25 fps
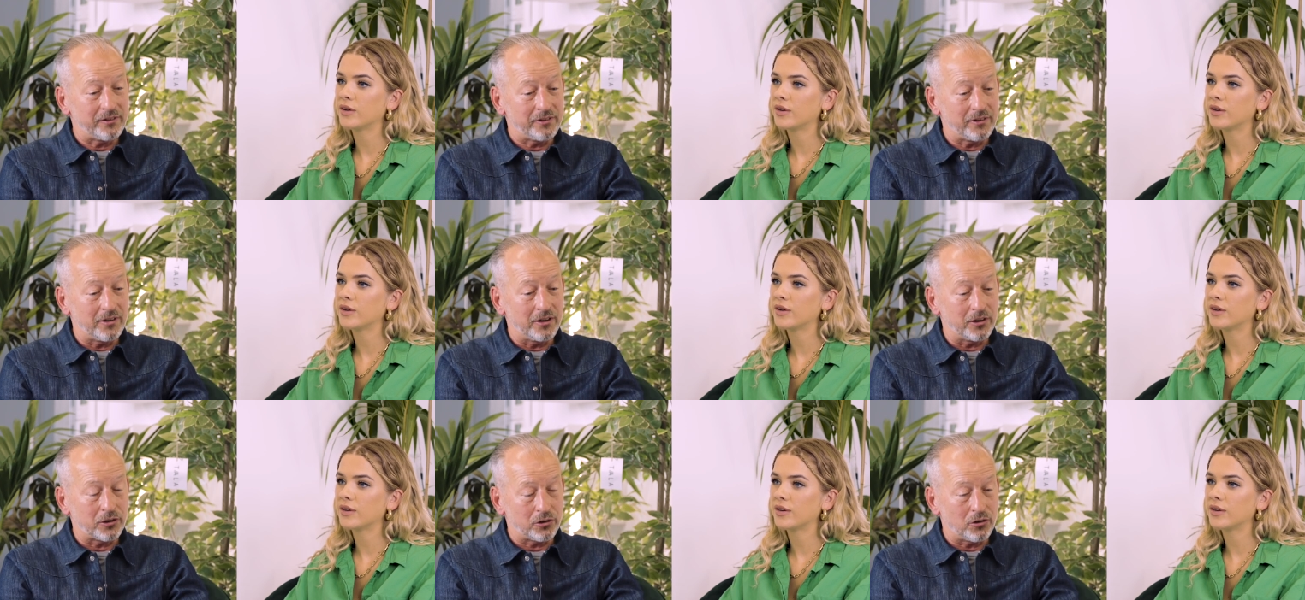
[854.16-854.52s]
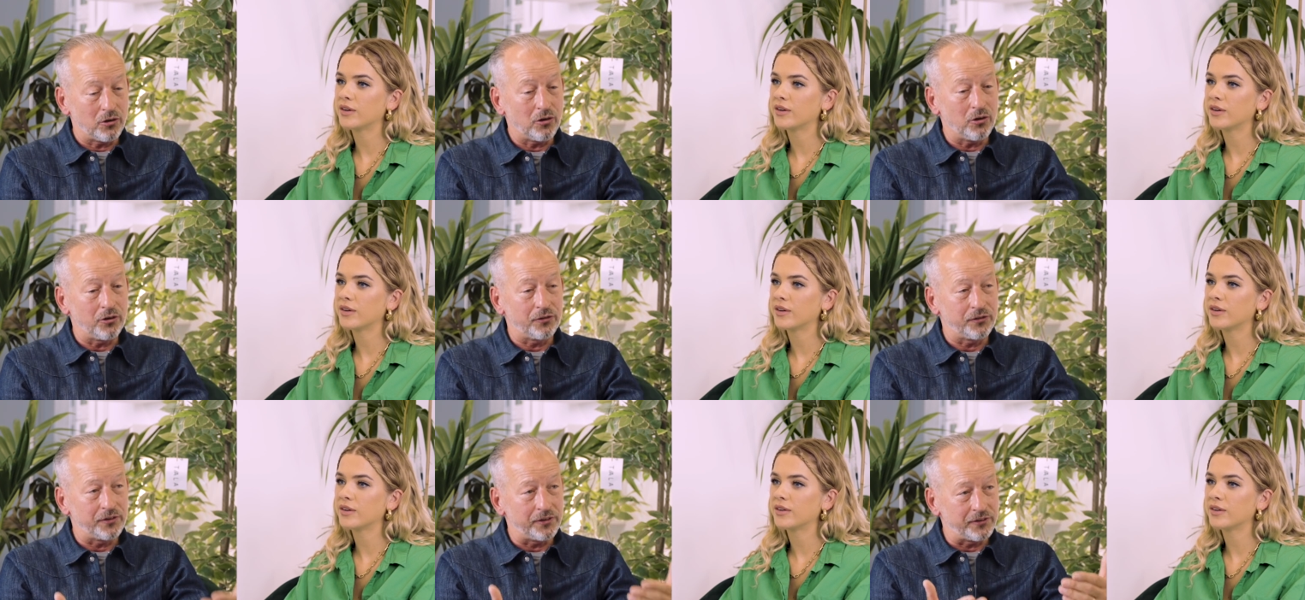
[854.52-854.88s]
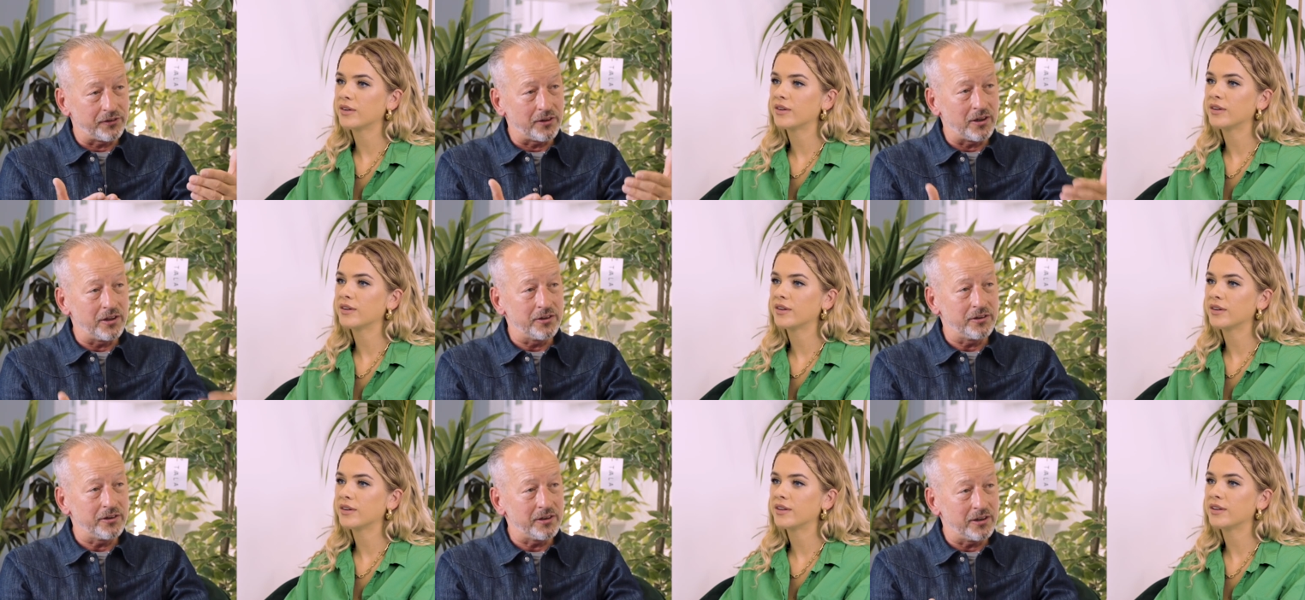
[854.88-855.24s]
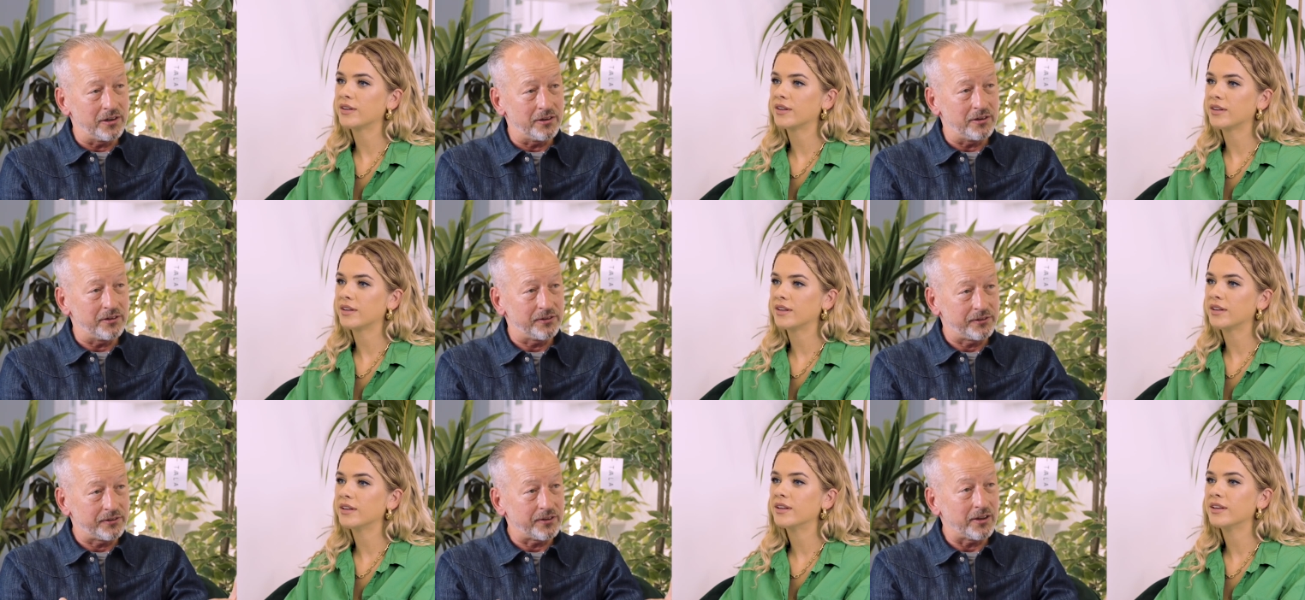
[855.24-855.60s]
Speaker 1: across this idea
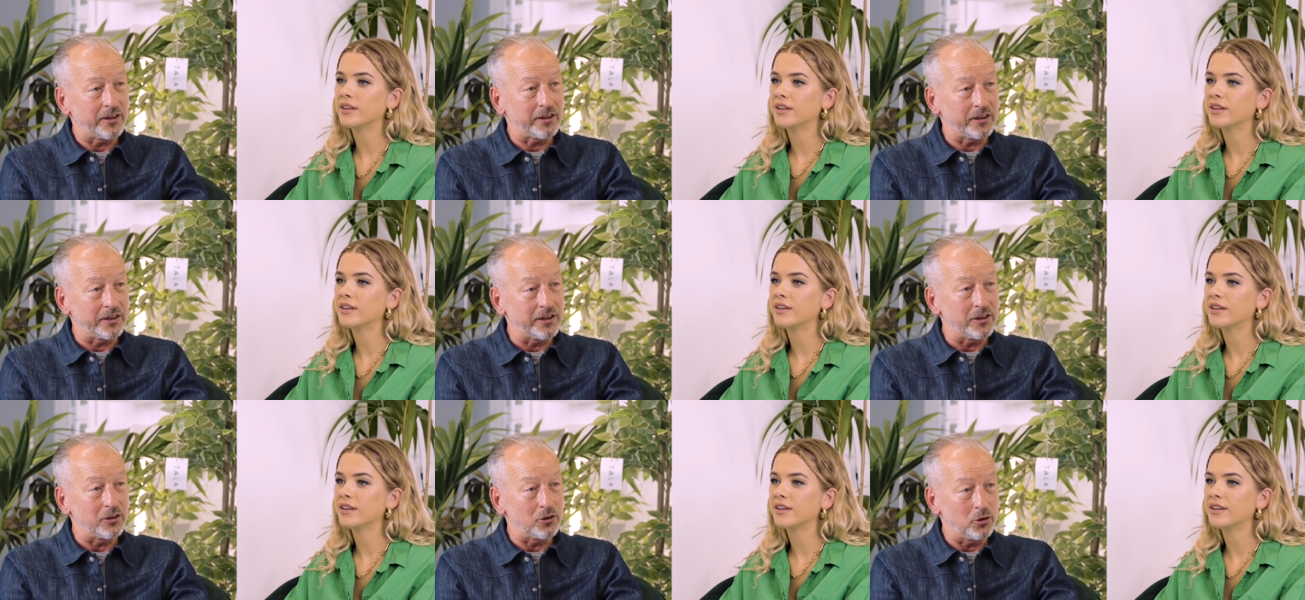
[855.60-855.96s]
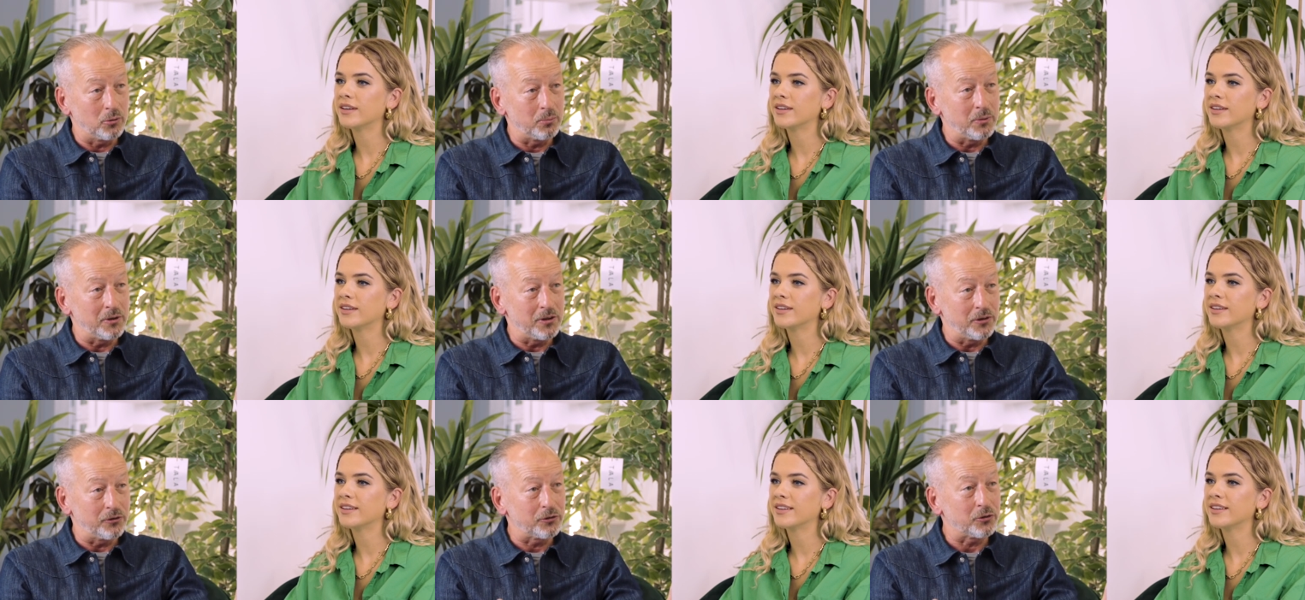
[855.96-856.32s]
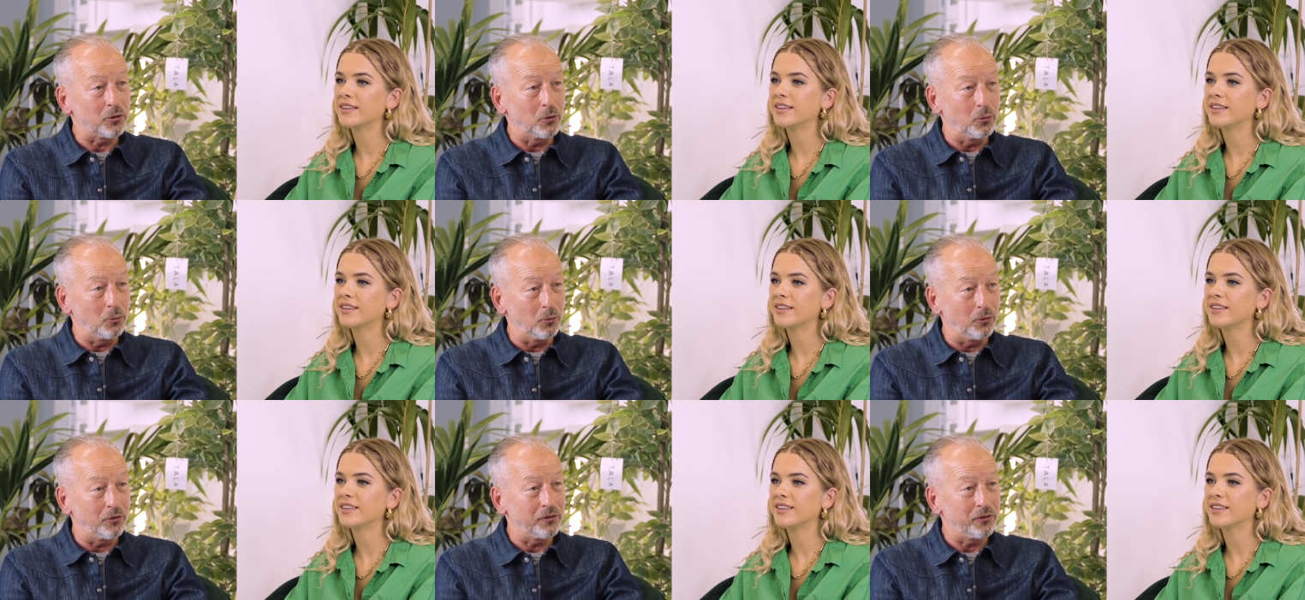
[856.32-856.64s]
that cycling could be this cool